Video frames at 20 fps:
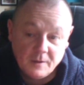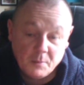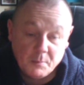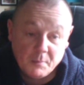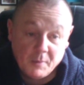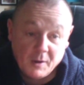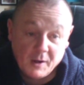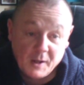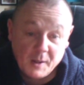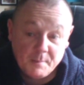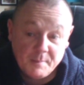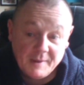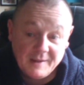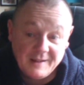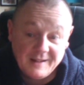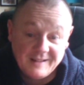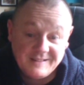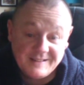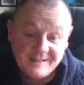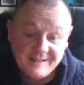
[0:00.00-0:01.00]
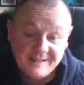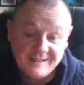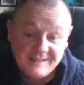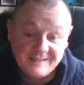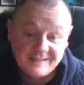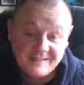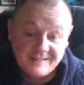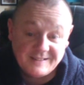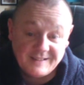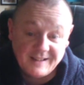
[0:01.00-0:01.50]
My ability
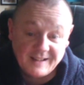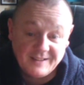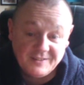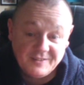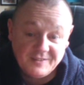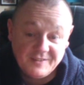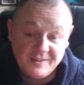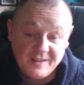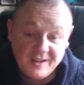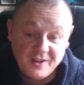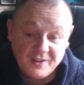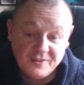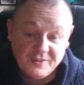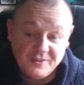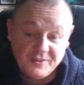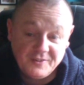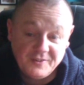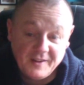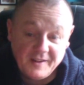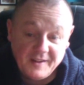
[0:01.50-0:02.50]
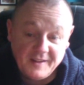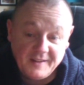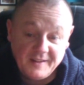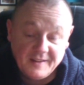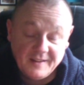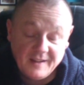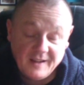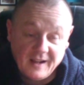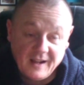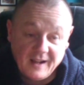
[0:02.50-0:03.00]
to sense the unseen
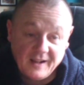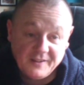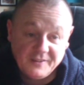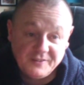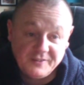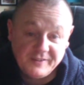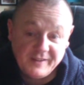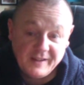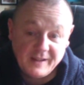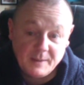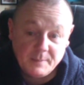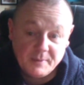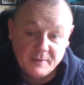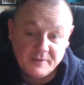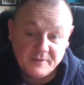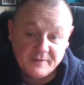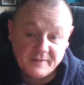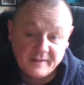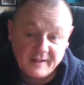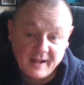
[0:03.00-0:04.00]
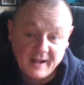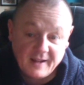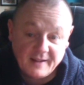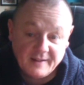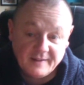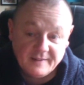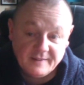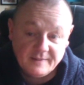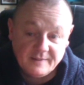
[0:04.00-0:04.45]
has deepened again.